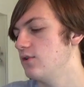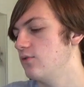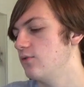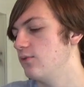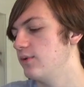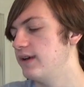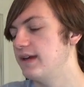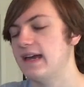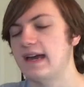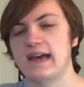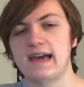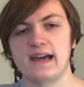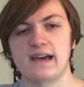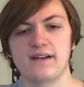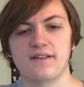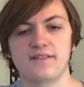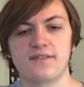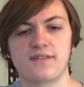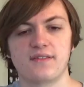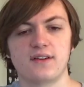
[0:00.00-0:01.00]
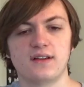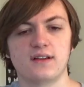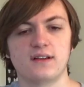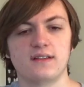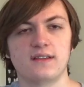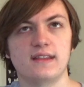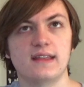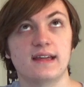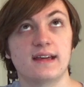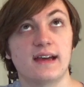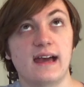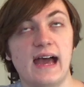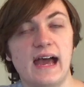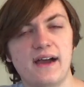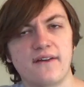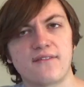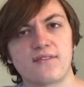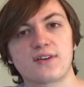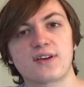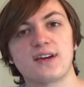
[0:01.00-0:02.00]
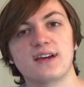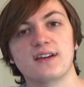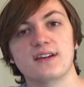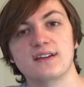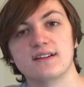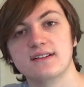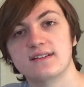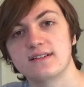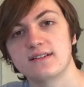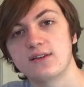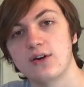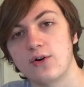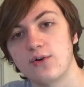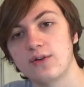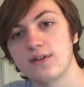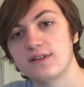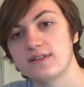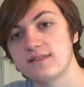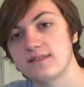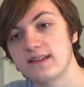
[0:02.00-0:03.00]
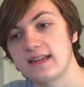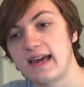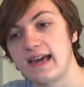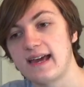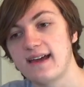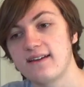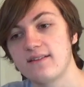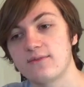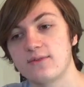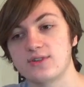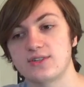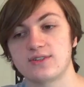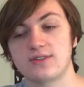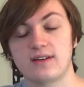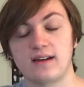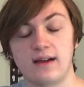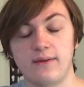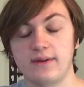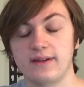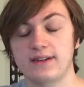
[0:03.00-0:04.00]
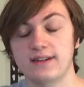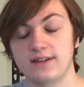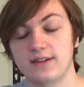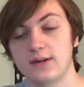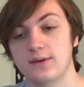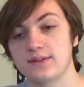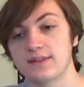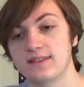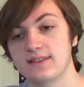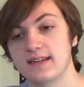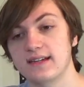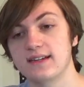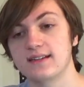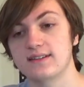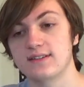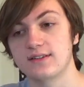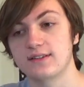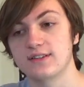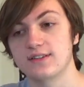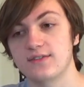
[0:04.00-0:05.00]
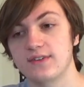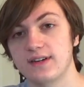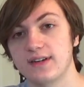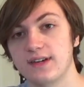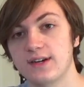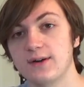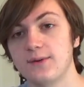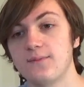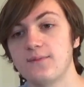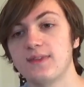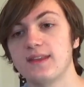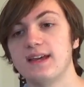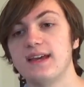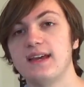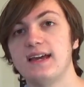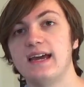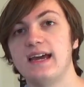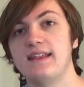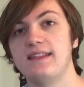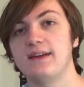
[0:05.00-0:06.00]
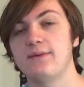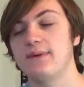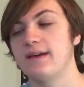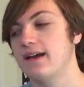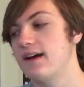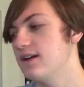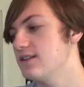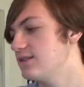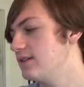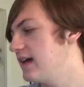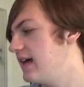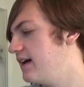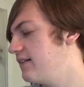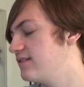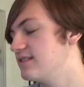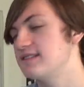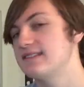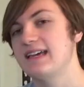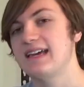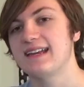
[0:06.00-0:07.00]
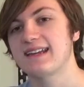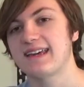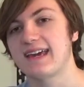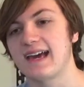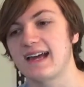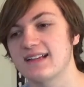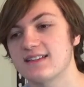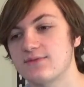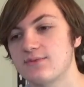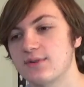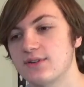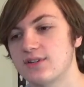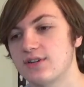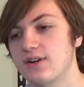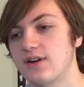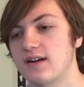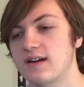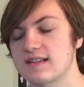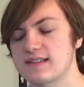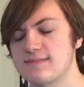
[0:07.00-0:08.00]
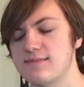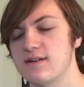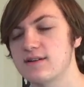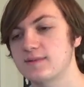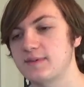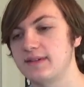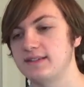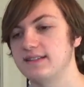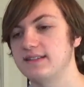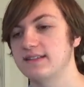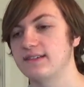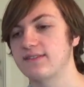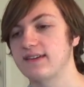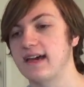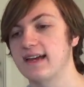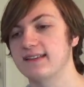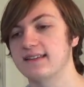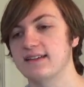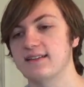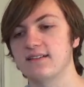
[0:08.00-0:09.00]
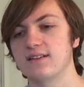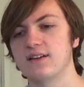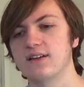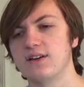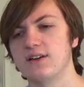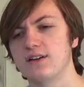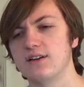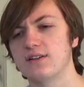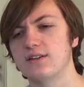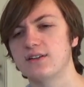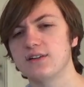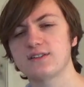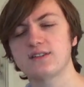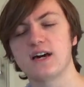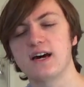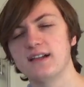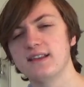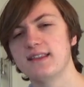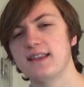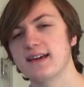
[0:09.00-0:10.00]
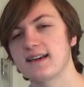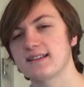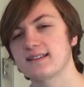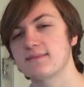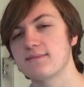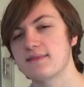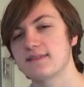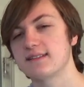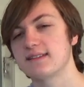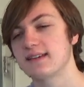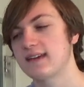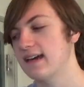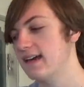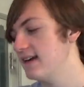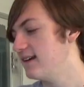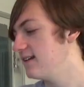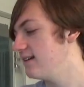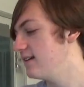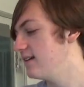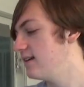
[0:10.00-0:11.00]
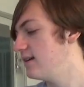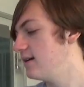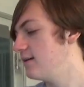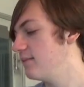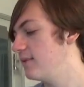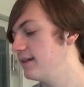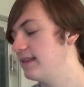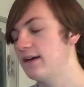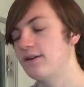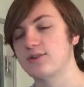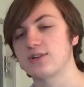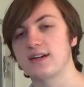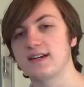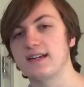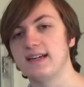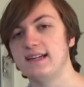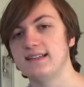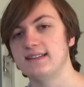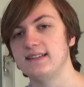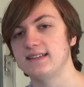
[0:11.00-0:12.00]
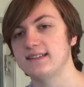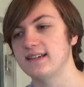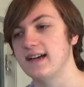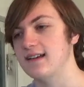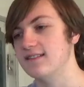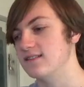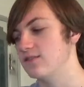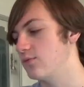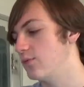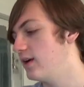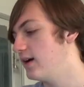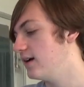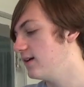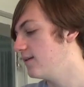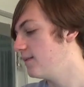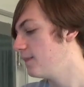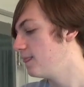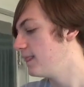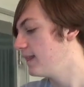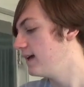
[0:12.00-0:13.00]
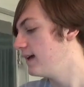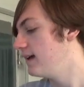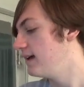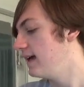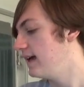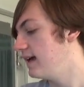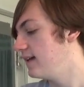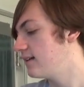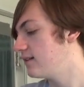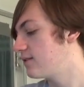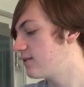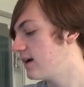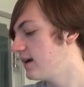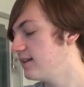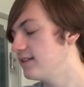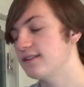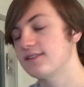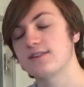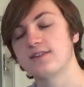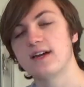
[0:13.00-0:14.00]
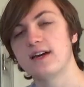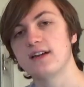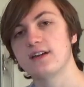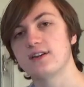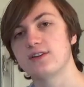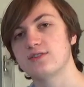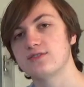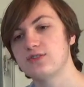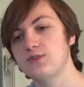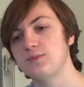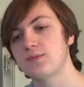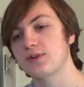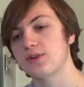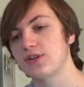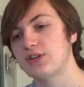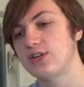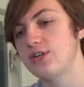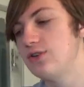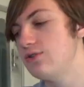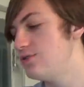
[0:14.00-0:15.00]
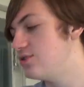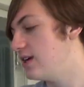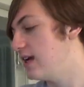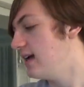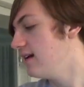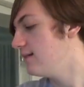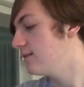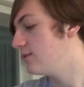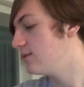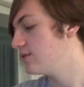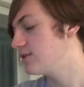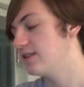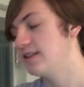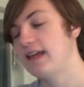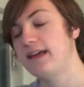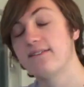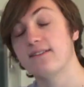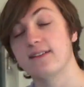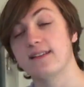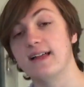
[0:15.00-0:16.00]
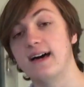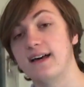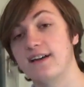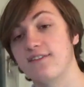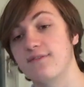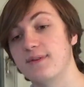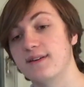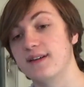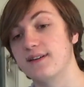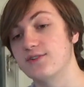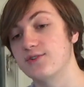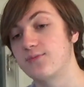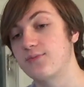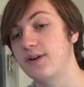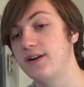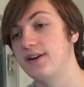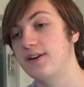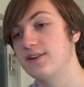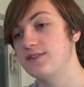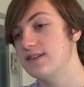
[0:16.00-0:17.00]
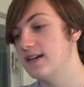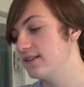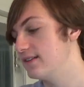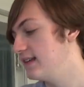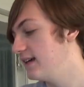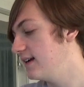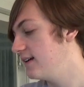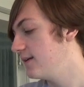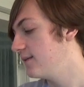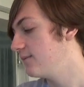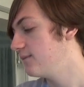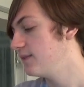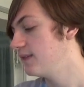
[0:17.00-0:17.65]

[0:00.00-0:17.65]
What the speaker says: We have the African golden cat, which I really didn't know was a thing until this video. And then we also have sand cats, which are a small species of cat that looks oddly like a domestic cat, but they'll try to eat these guys as well. And granted that they're not a super huge animal, so they have a lot of potential predators out there.